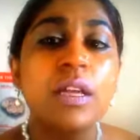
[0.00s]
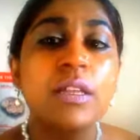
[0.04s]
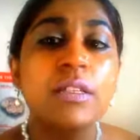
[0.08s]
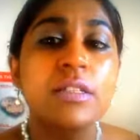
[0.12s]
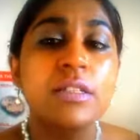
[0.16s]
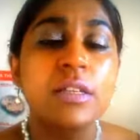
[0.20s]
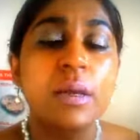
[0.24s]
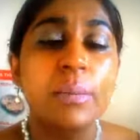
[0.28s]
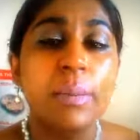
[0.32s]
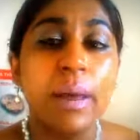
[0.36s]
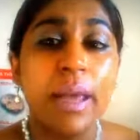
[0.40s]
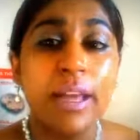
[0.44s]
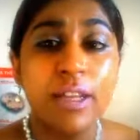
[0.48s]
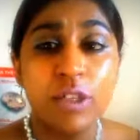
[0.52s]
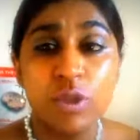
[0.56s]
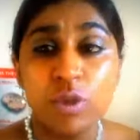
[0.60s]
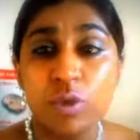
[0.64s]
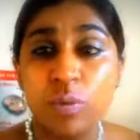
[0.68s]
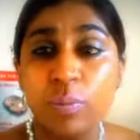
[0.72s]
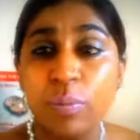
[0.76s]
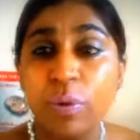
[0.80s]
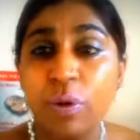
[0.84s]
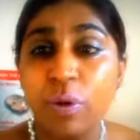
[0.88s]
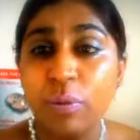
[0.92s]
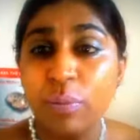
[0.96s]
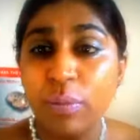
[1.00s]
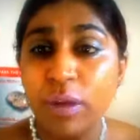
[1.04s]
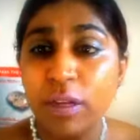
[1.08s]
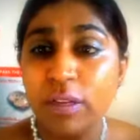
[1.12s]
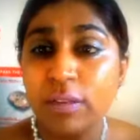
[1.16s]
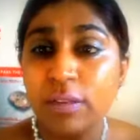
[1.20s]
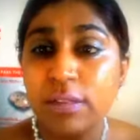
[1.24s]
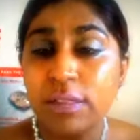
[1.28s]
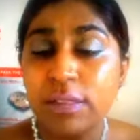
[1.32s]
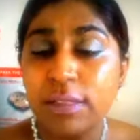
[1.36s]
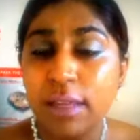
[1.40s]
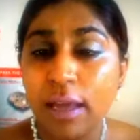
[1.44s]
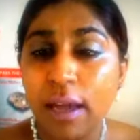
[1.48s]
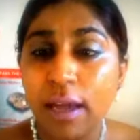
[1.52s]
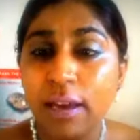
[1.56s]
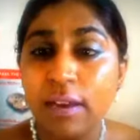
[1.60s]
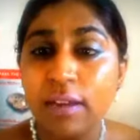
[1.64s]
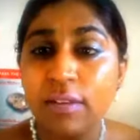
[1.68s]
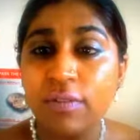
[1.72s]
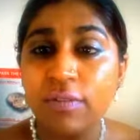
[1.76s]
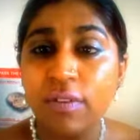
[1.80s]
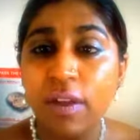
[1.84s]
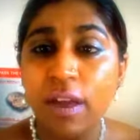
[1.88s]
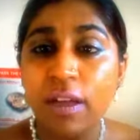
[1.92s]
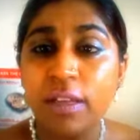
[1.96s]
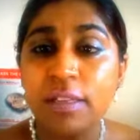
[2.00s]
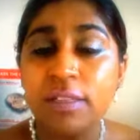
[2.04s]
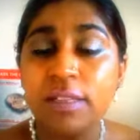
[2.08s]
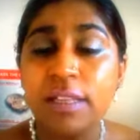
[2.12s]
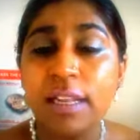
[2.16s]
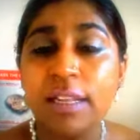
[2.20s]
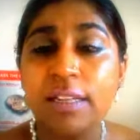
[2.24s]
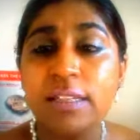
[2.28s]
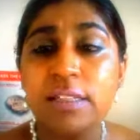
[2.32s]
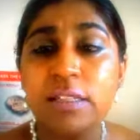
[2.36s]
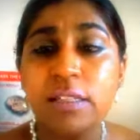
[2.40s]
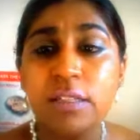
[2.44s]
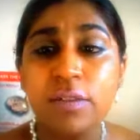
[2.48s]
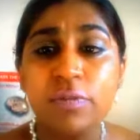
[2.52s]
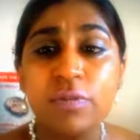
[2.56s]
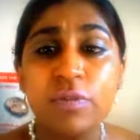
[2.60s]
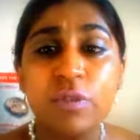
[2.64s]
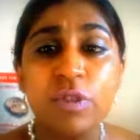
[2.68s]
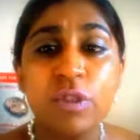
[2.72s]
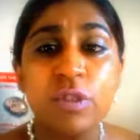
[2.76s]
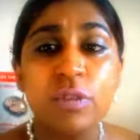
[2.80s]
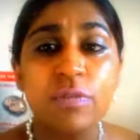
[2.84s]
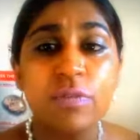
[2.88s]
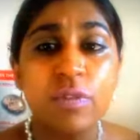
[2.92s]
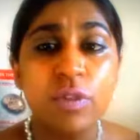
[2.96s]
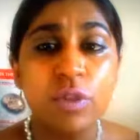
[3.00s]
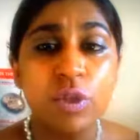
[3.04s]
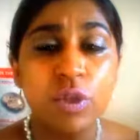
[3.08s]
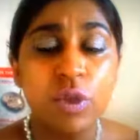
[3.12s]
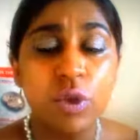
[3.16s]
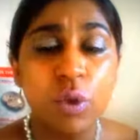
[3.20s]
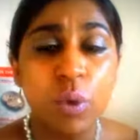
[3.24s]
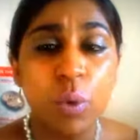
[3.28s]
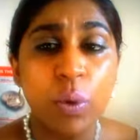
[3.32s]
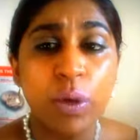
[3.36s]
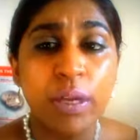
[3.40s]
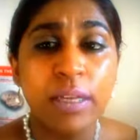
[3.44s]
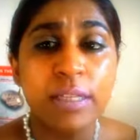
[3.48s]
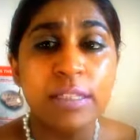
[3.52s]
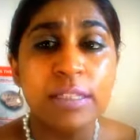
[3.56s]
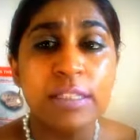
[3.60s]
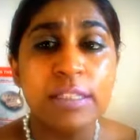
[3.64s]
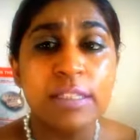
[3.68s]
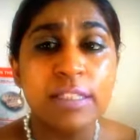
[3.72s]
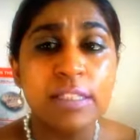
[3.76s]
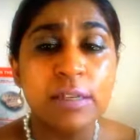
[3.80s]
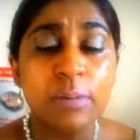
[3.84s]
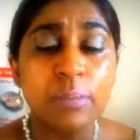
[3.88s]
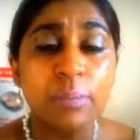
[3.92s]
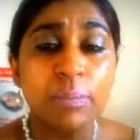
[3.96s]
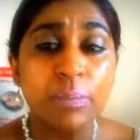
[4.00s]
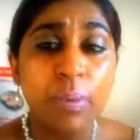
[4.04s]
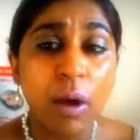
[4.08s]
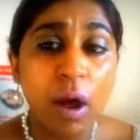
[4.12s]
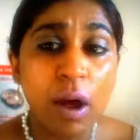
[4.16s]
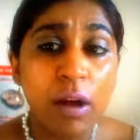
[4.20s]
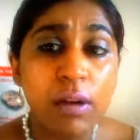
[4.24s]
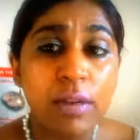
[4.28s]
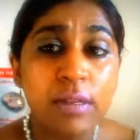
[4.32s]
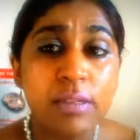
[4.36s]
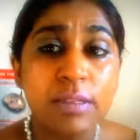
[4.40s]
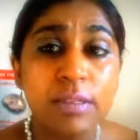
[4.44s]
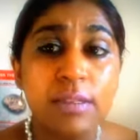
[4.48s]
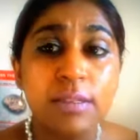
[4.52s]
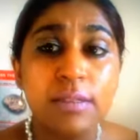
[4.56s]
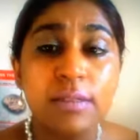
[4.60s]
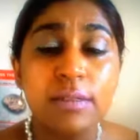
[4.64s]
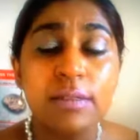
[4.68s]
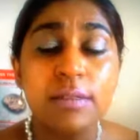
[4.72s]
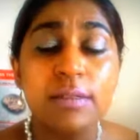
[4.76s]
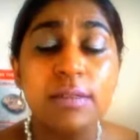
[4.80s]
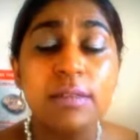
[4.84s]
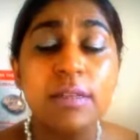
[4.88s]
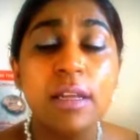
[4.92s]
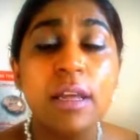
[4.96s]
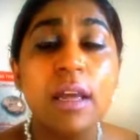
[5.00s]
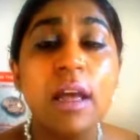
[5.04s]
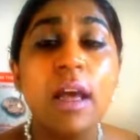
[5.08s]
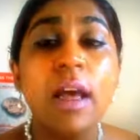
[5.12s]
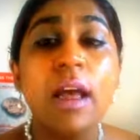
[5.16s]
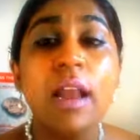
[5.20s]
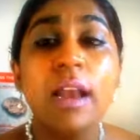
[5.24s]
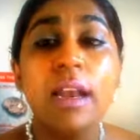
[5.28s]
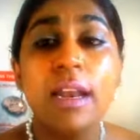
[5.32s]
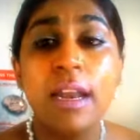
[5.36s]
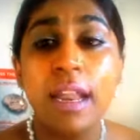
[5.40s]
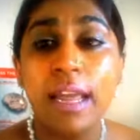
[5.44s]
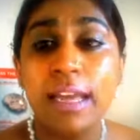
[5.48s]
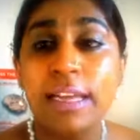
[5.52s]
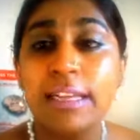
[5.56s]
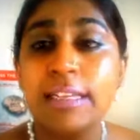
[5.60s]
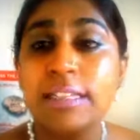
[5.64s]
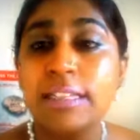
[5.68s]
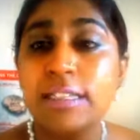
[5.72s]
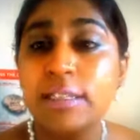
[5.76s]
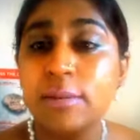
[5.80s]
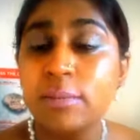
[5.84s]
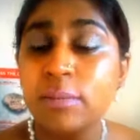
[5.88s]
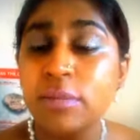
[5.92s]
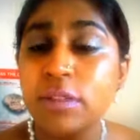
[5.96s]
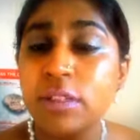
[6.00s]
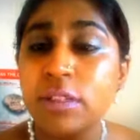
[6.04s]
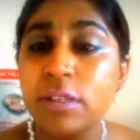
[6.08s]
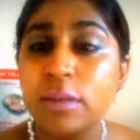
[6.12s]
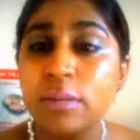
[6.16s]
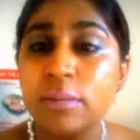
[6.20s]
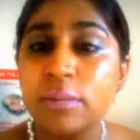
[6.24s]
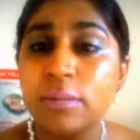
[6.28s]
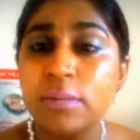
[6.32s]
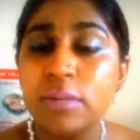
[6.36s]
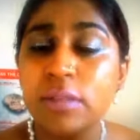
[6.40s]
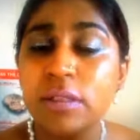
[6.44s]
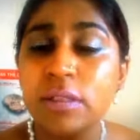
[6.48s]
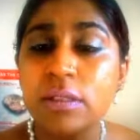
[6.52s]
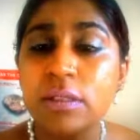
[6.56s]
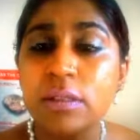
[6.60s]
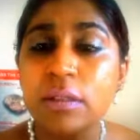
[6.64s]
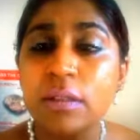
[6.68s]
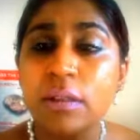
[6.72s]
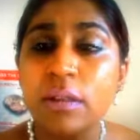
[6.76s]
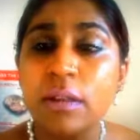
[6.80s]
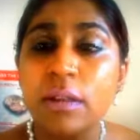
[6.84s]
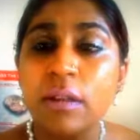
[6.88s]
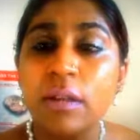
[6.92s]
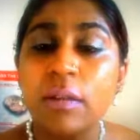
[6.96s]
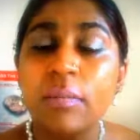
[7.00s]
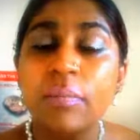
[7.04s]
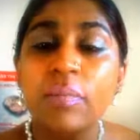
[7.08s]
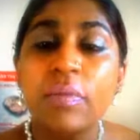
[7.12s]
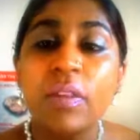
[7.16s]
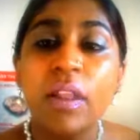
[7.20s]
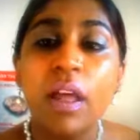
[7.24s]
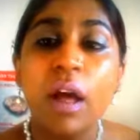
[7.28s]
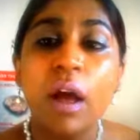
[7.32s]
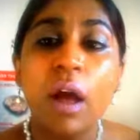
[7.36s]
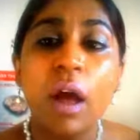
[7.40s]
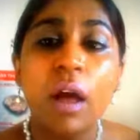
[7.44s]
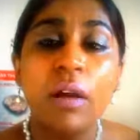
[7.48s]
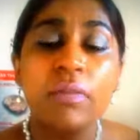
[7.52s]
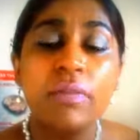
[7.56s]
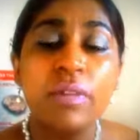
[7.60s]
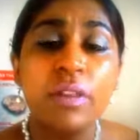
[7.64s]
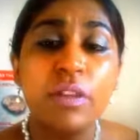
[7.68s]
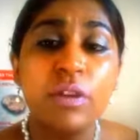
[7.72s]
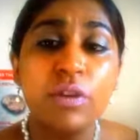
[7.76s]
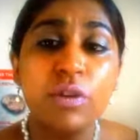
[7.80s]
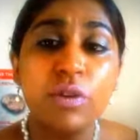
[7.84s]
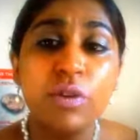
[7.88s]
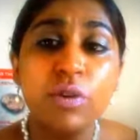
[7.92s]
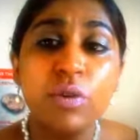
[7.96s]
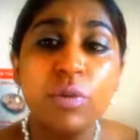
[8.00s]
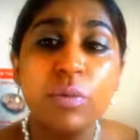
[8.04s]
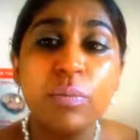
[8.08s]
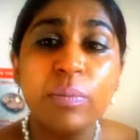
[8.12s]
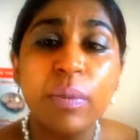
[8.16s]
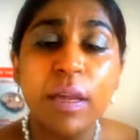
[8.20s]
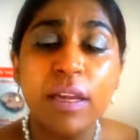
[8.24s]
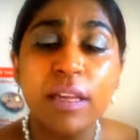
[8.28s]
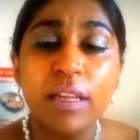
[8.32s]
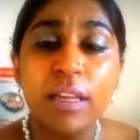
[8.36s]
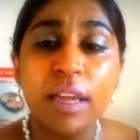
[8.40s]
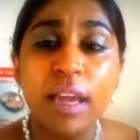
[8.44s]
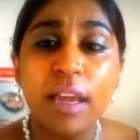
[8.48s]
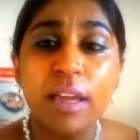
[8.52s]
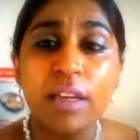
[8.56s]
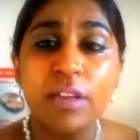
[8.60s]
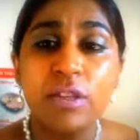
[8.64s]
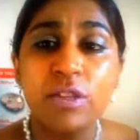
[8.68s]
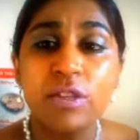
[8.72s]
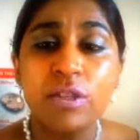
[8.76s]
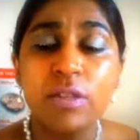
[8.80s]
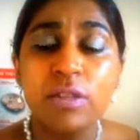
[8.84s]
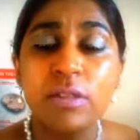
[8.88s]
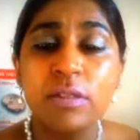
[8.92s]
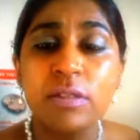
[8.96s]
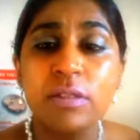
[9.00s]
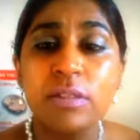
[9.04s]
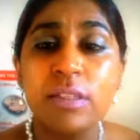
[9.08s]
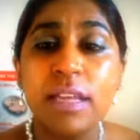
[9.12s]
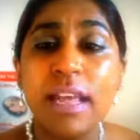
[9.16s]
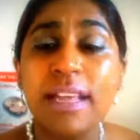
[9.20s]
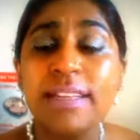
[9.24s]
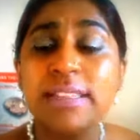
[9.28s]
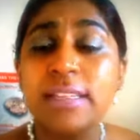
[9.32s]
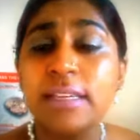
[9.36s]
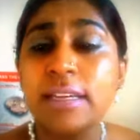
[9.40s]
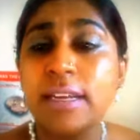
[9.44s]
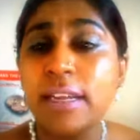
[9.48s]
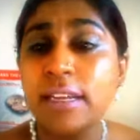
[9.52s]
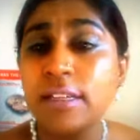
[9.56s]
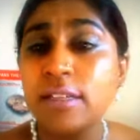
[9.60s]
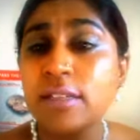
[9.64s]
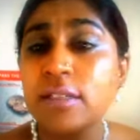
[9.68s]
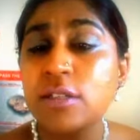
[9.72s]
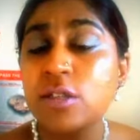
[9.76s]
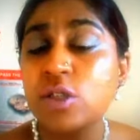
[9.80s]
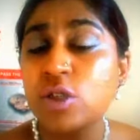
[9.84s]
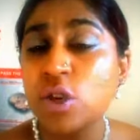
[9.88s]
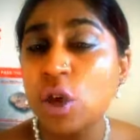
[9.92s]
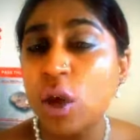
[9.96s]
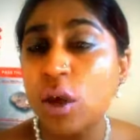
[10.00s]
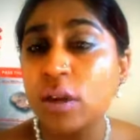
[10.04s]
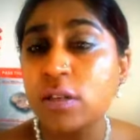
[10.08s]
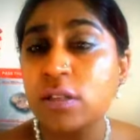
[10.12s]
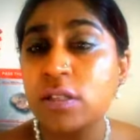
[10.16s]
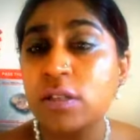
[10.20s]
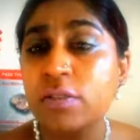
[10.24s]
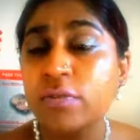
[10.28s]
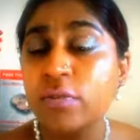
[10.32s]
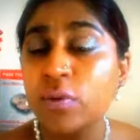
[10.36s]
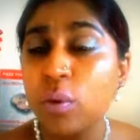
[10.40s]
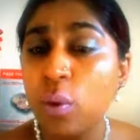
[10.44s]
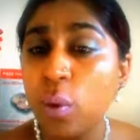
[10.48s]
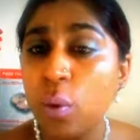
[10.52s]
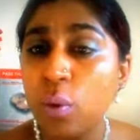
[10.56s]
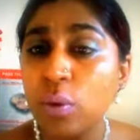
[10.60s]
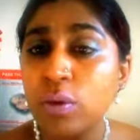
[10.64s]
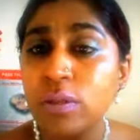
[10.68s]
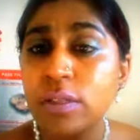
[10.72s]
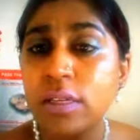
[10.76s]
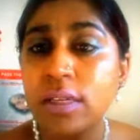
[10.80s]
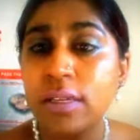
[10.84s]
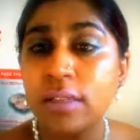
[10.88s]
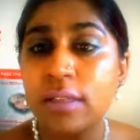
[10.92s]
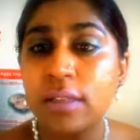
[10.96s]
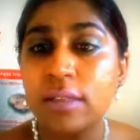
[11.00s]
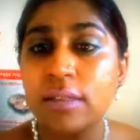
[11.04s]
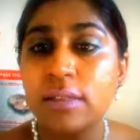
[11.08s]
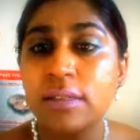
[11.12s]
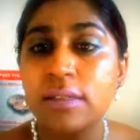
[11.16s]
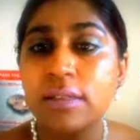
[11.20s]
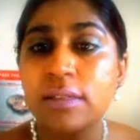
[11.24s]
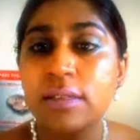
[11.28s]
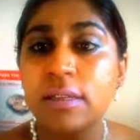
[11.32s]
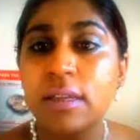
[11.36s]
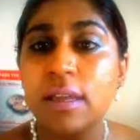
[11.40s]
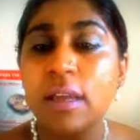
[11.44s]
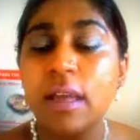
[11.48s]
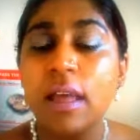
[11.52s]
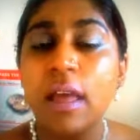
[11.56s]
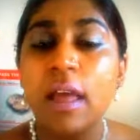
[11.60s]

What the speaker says: some extrapyramidal side effects like stiffness of the joints and some Parkinson's-like symptoms. However, the newer medications has a lesser chance of causing this,